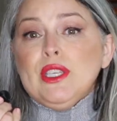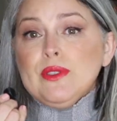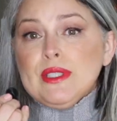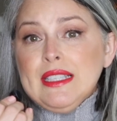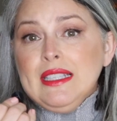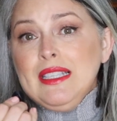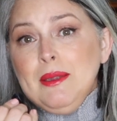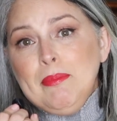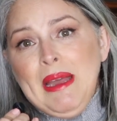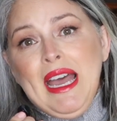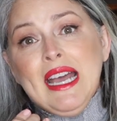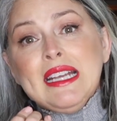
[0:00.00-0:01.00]
you send
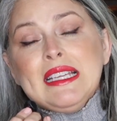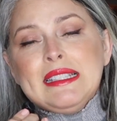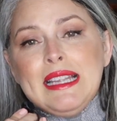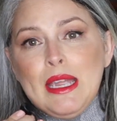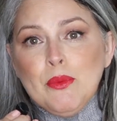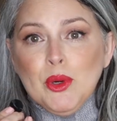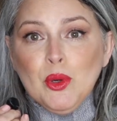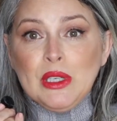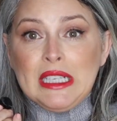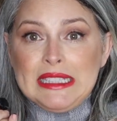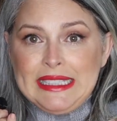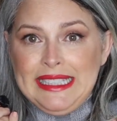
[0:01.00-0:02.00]
it back, they will
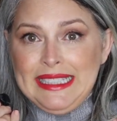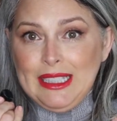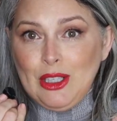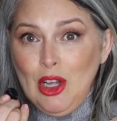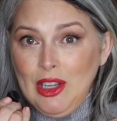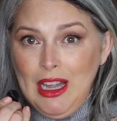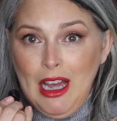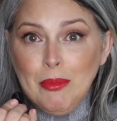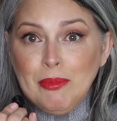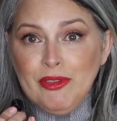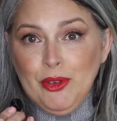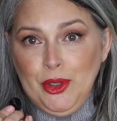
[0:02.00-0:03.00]
clean it all
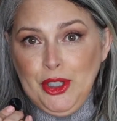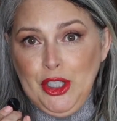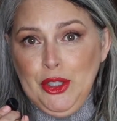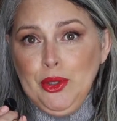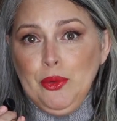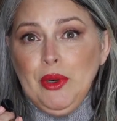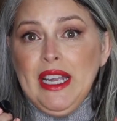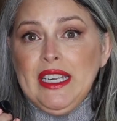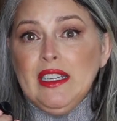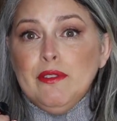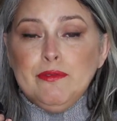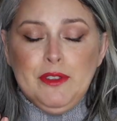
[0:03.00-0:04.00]
up for you,
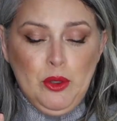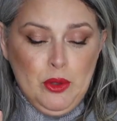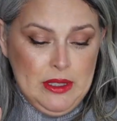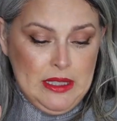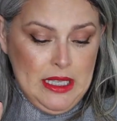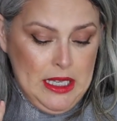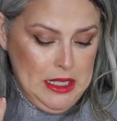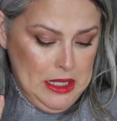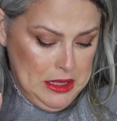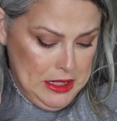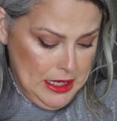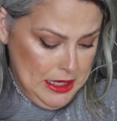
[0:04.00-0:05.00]
and if there was
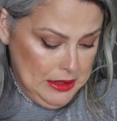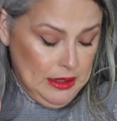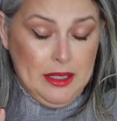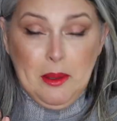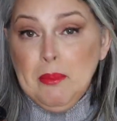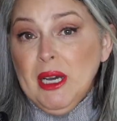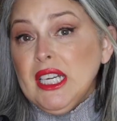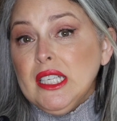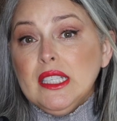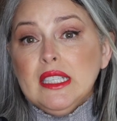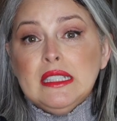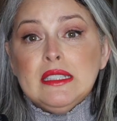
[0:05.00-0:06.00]
anything like a
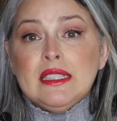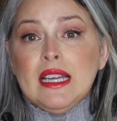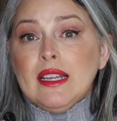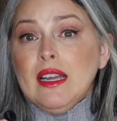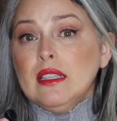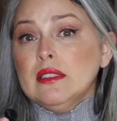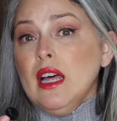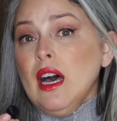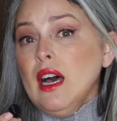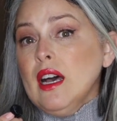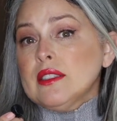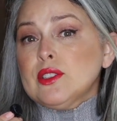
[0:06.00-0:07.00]
button that got
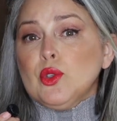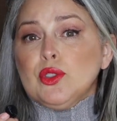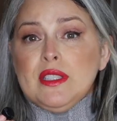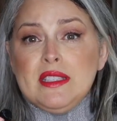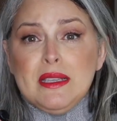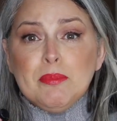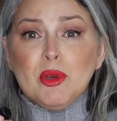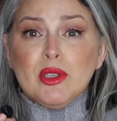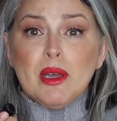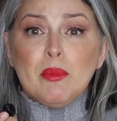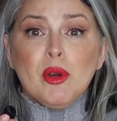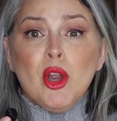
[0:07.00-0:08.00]
lost or the zipper
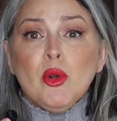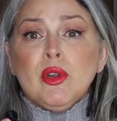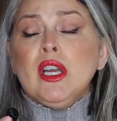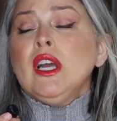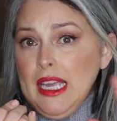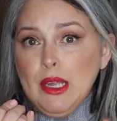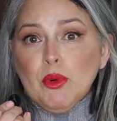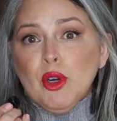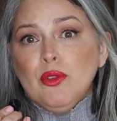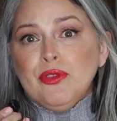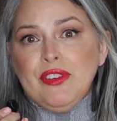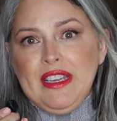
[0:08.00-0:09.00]
that broke, they
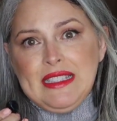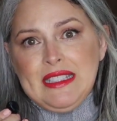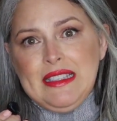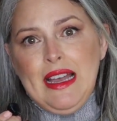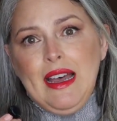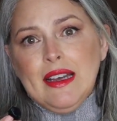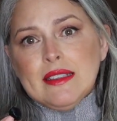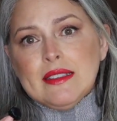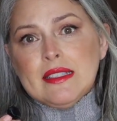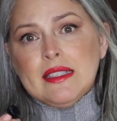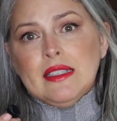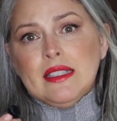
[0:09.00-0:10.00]
will fix
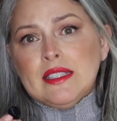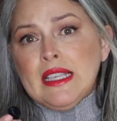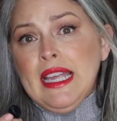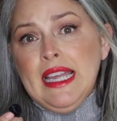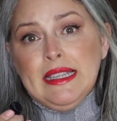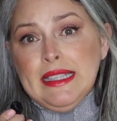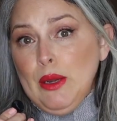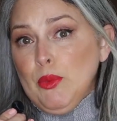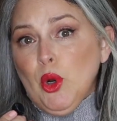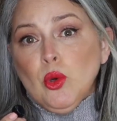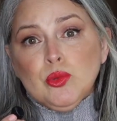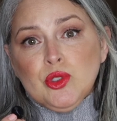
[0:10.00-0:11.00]
that and they
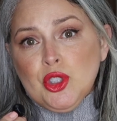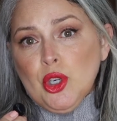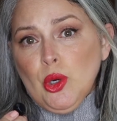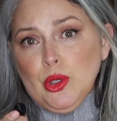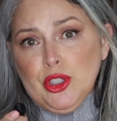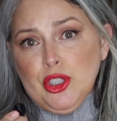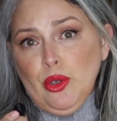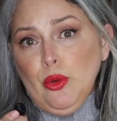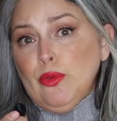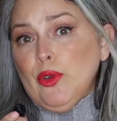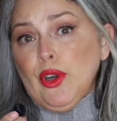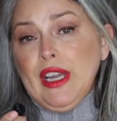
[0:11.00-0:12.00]
won't charge
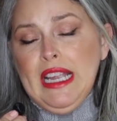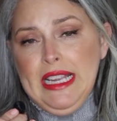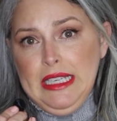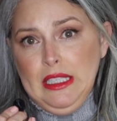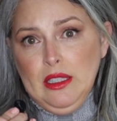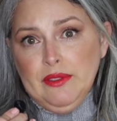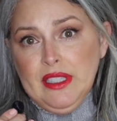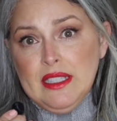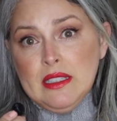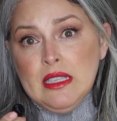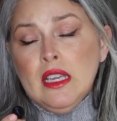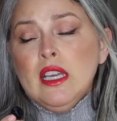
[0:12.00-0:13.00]
you for any of
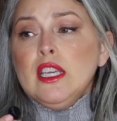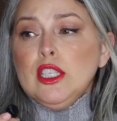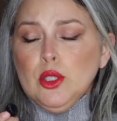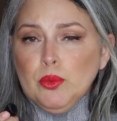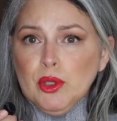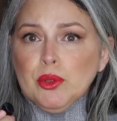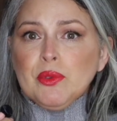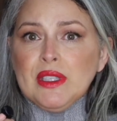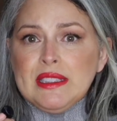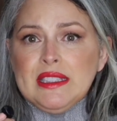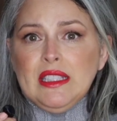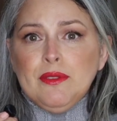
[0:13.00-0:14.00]
it. You will
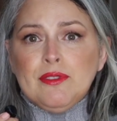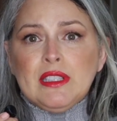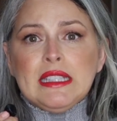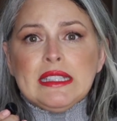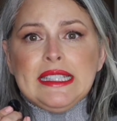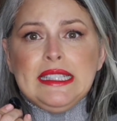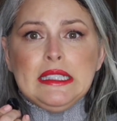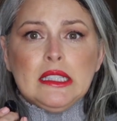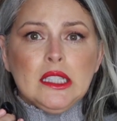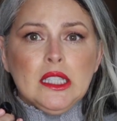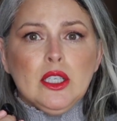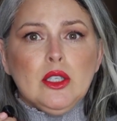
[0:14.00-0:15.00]
receive clean
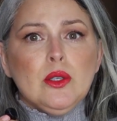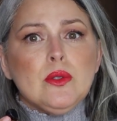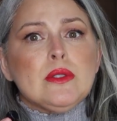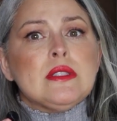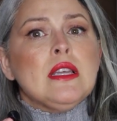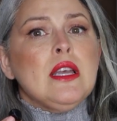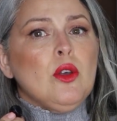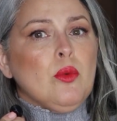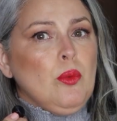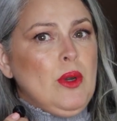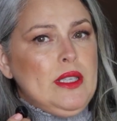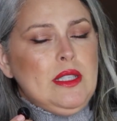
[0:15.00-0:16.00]
clothes
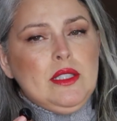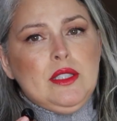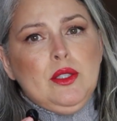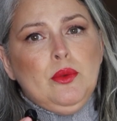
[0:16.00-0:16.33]
ready to